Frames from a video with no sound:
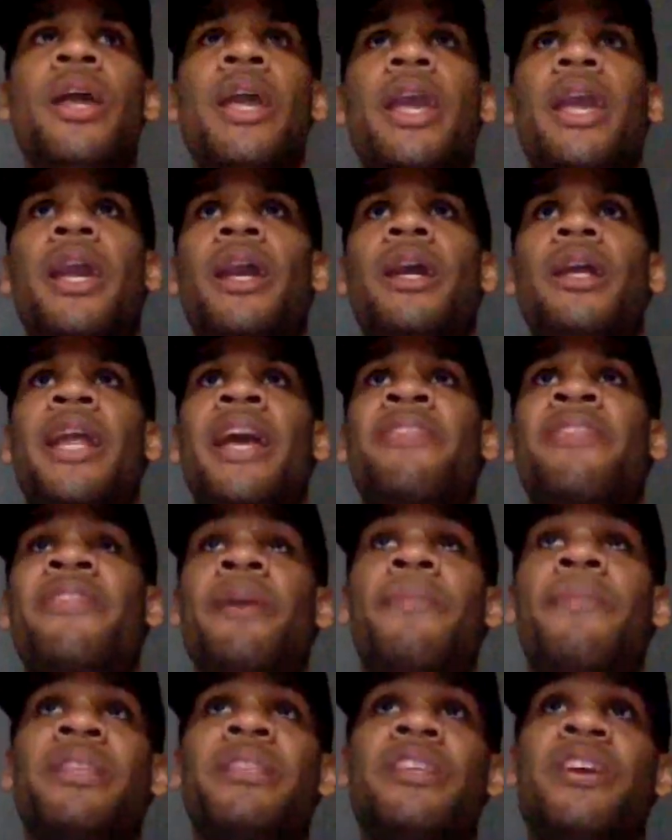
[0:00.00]
And I
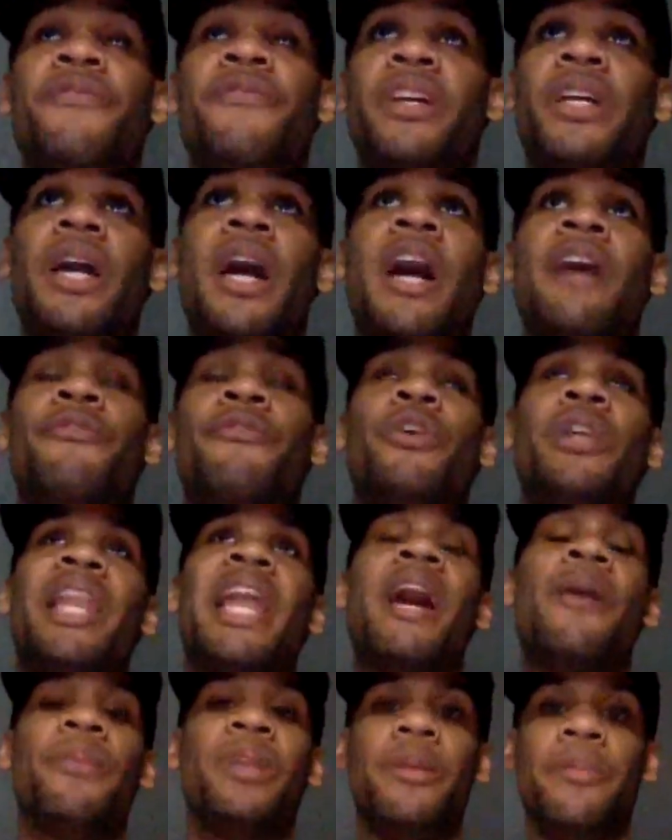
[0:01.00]
thank myself and God for
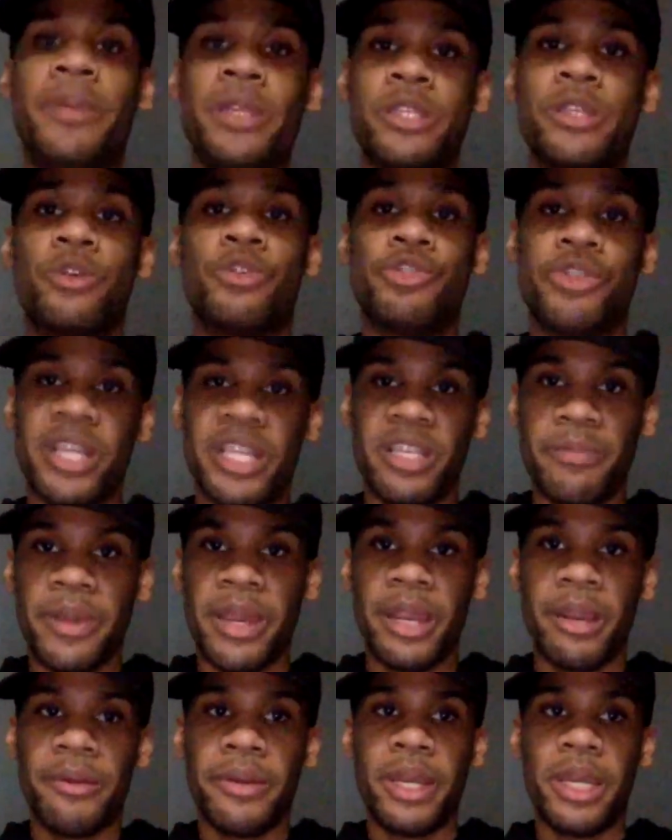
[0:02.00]
allowing me to be so
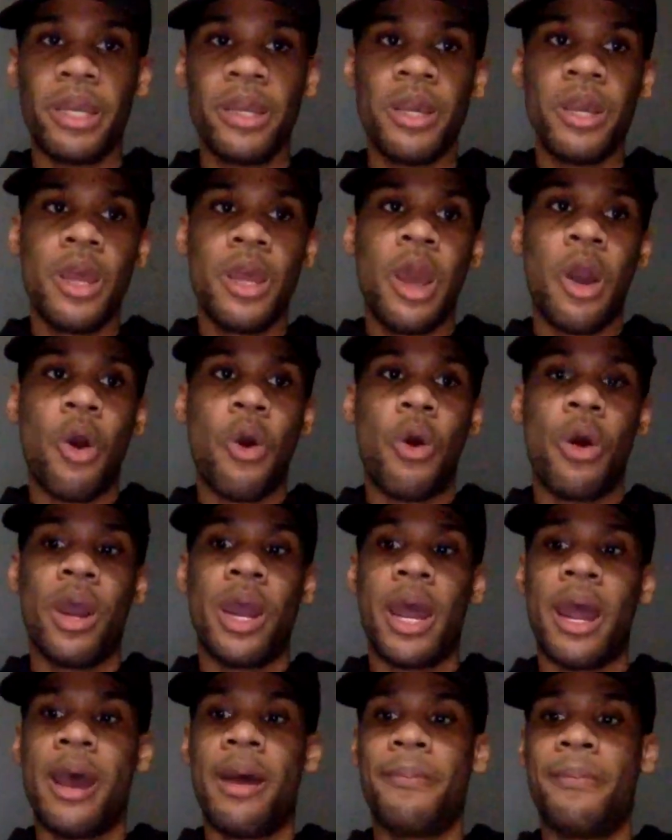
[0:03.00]
transparent
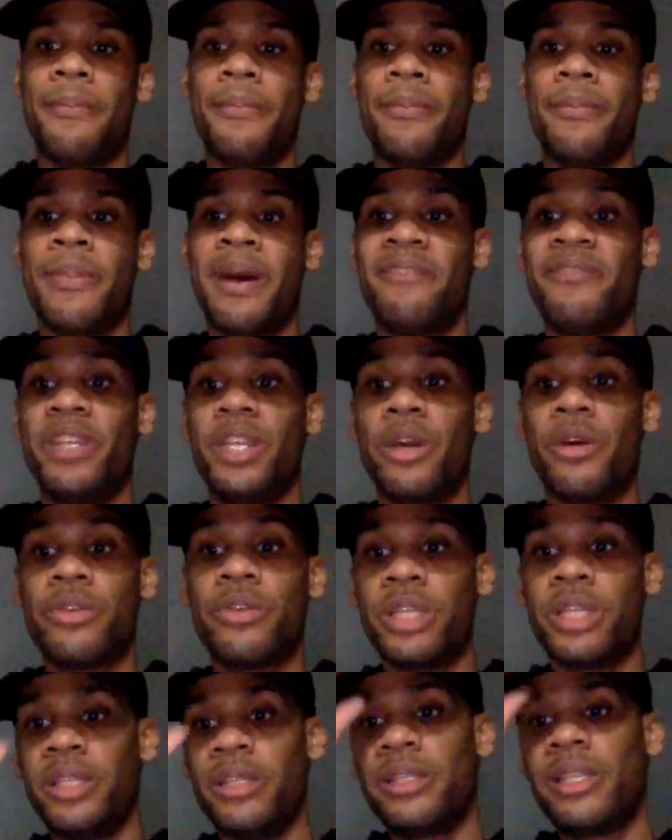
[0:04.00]
on my videos
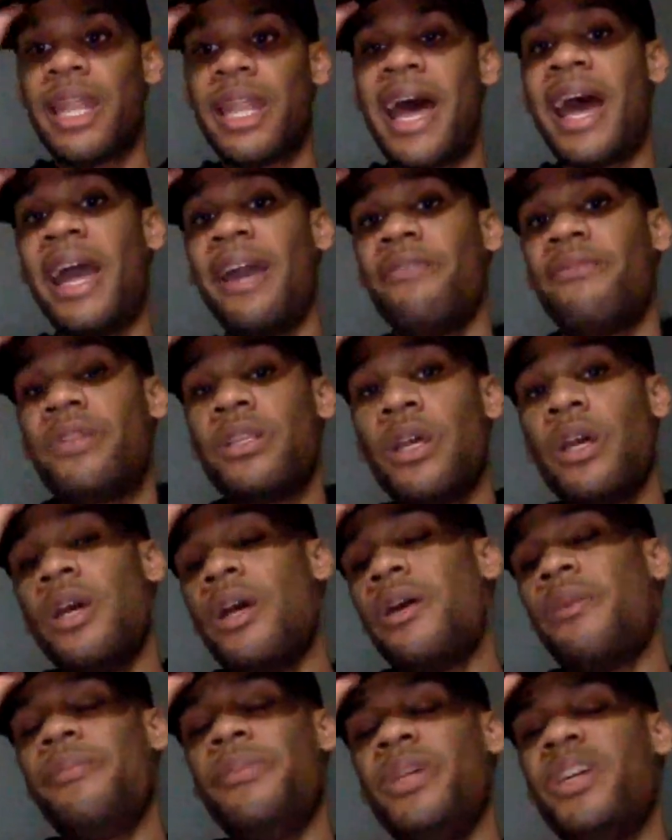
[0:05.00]
and these lives,
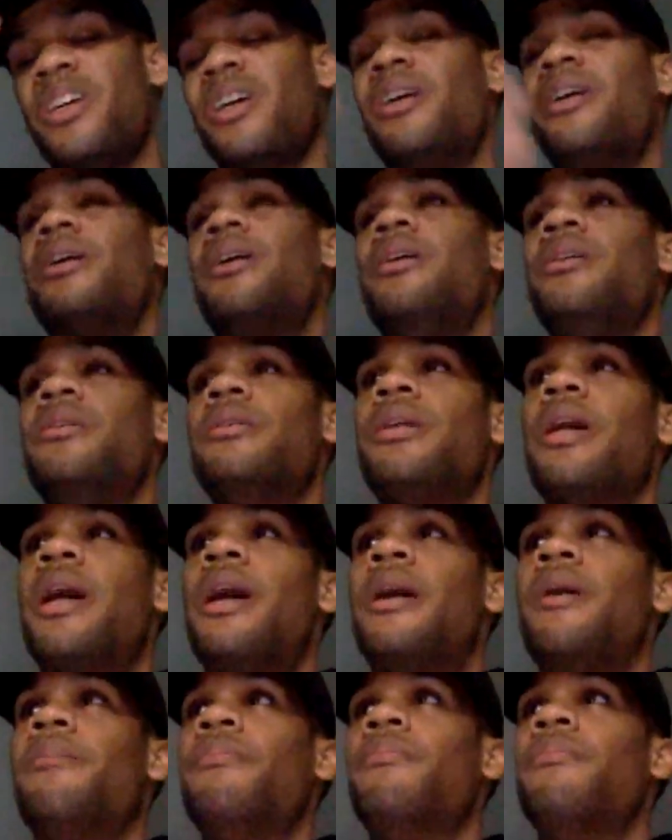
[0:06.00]
because
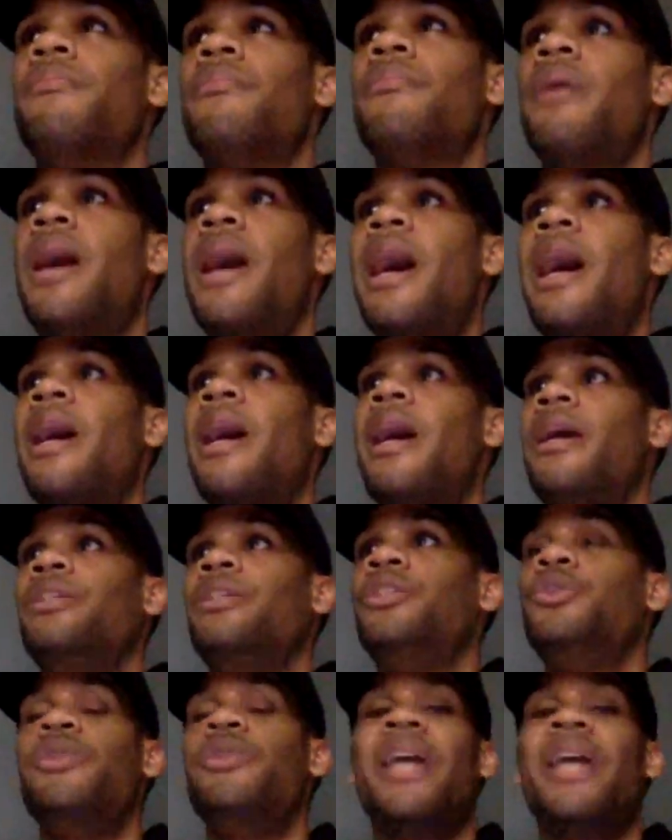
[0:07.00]
I
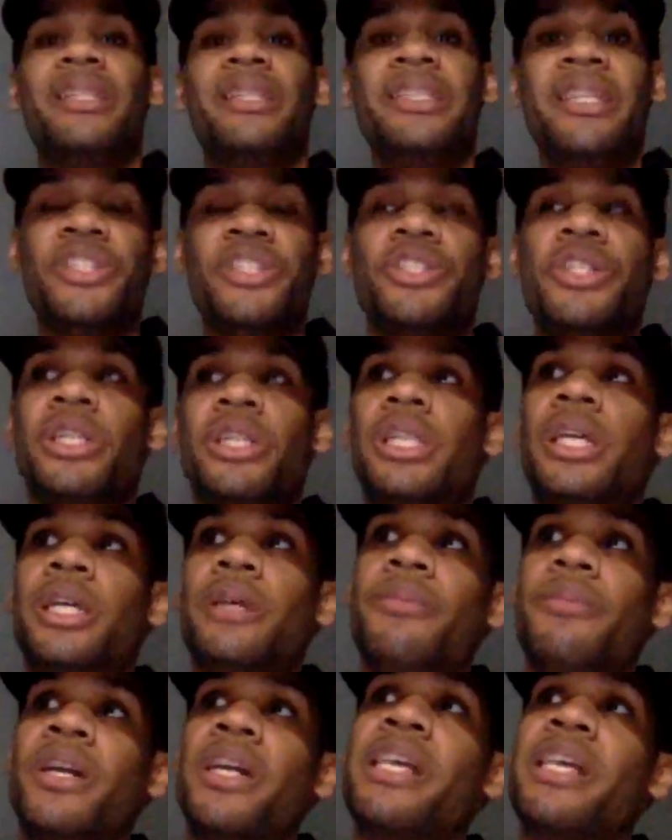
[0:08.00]
do that intentionally,
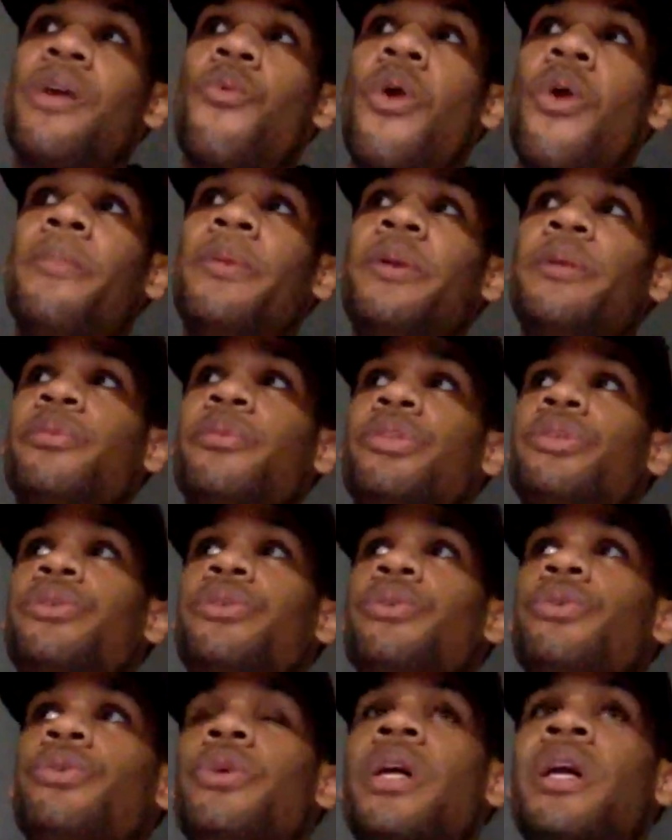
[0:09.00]
because I want people
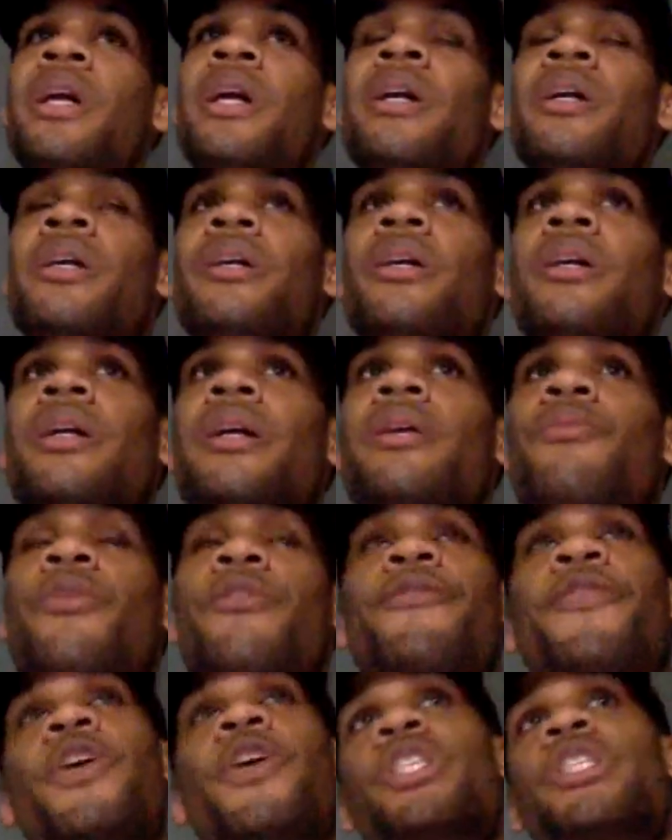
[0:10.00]
to,
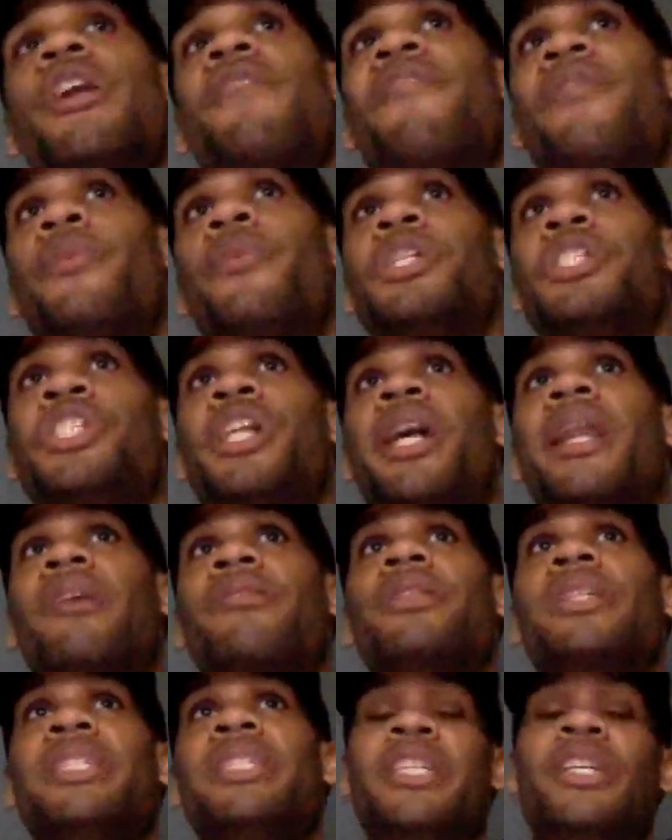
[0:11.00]
well, first off, I want to shout
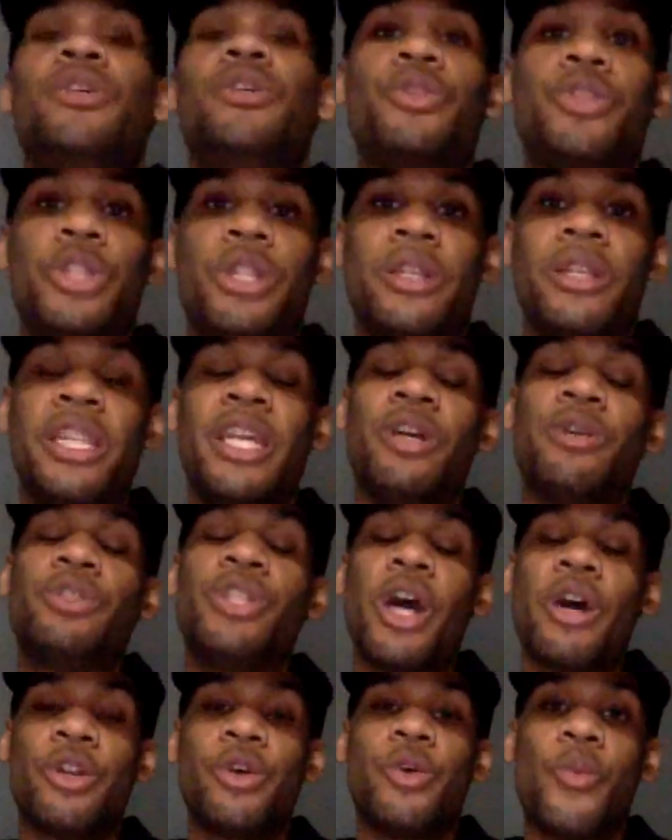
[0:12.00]
out to Neil
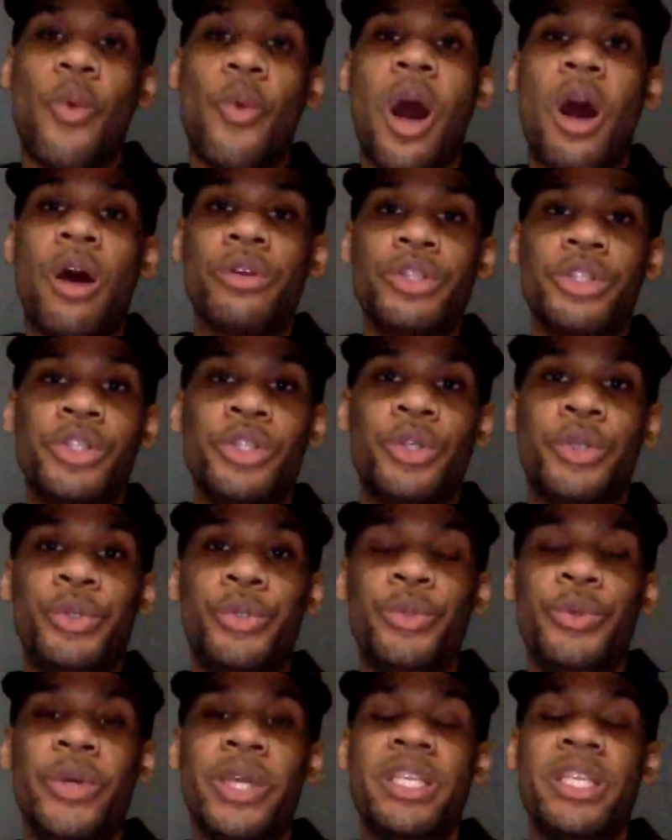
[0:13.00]
Donald Walsh,
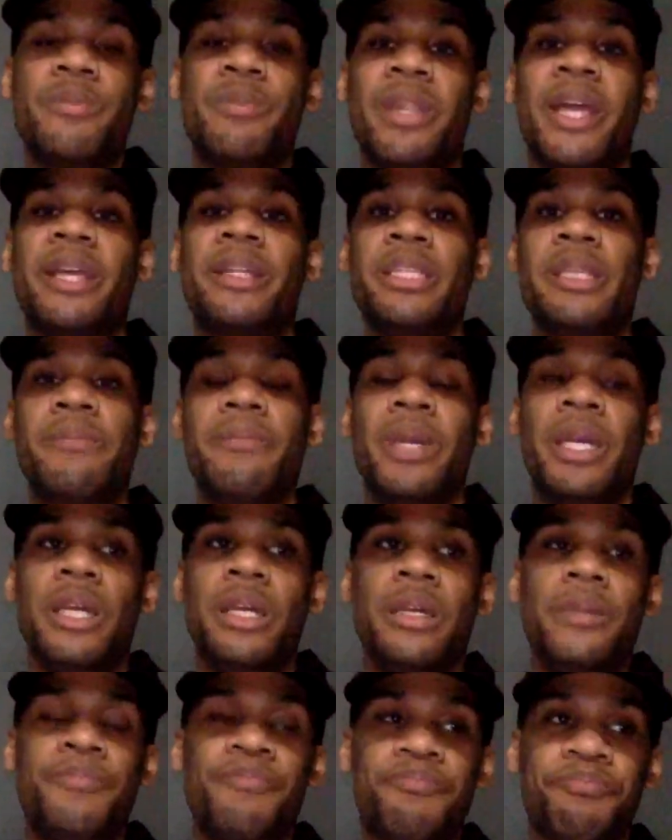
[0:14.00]
who explained to me,